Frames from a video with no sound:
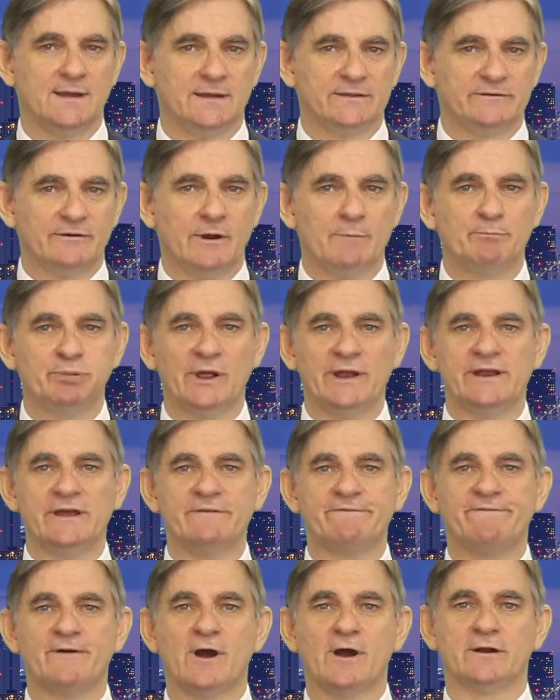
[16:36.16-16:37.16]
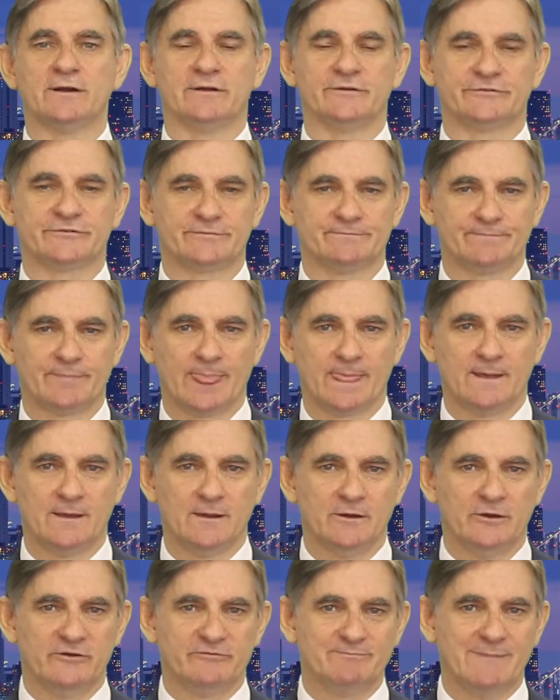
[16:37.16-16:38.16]
There are plenty of foreigners
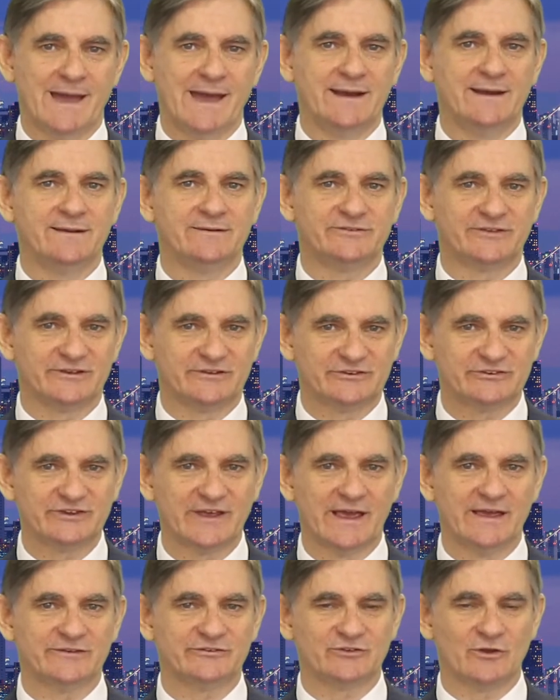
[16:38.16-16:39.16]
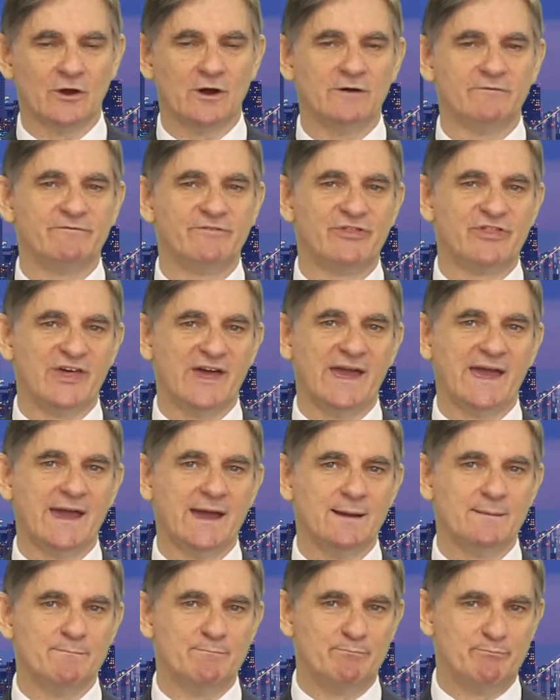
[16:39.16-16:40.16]
who've made a success of
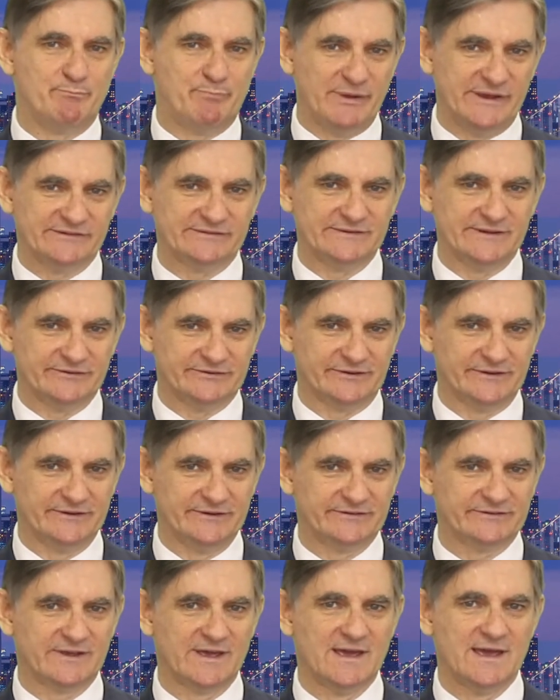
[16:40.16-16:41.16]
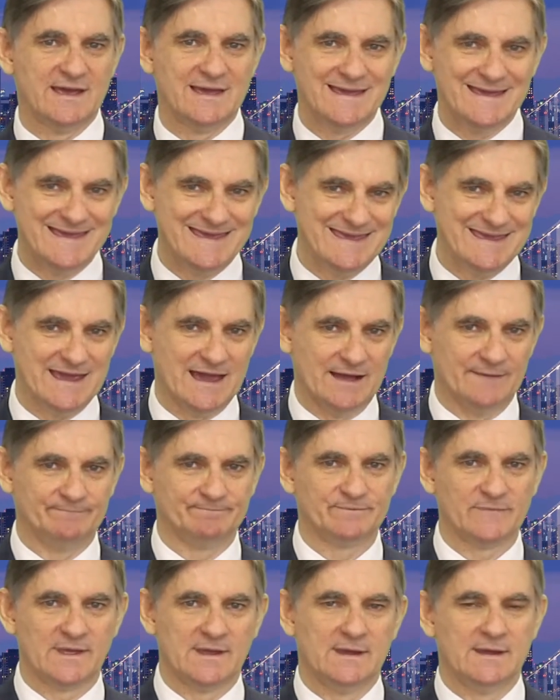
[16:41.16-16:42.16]
their businesses here.
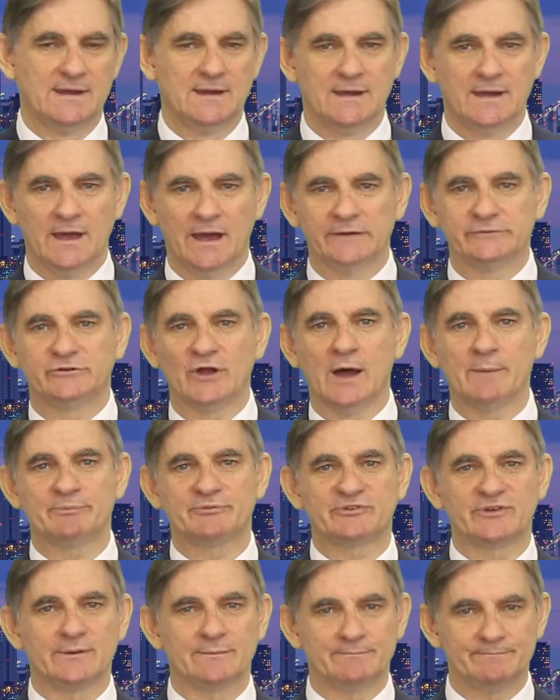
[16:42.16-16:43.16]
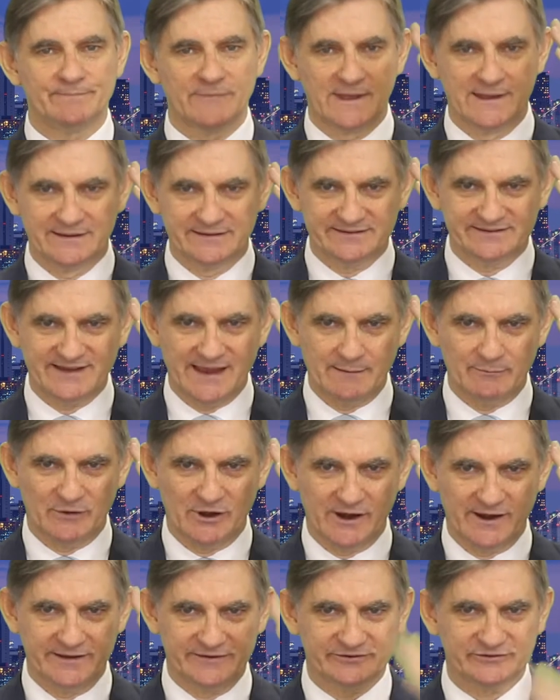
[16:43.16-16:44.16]
Adopt some
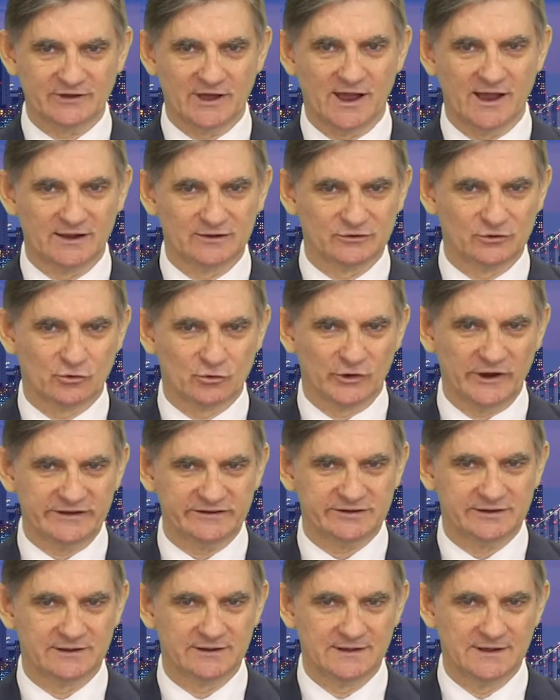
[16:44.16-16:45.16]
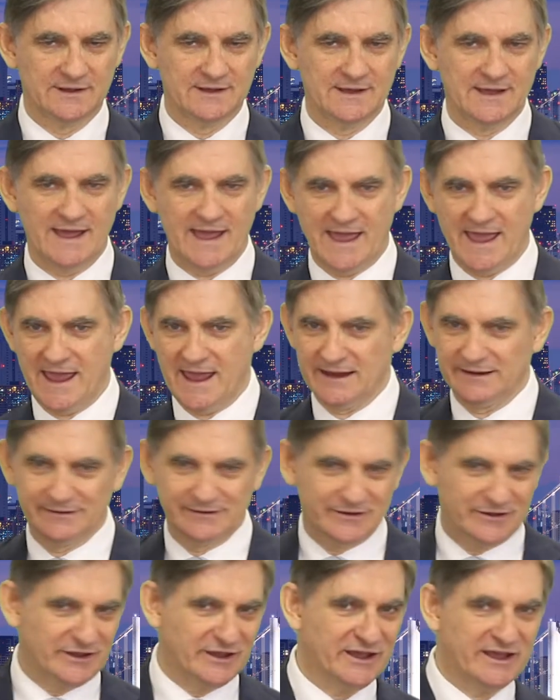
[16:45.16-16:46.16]
samurai-style grit
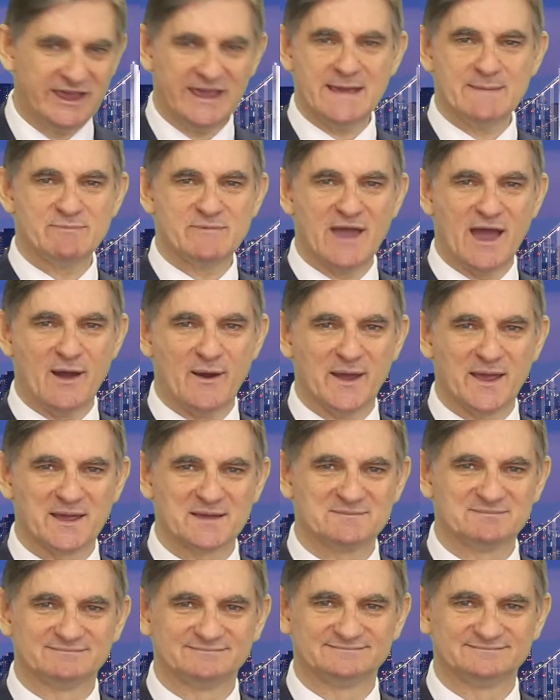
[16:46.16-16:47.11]
and keep going.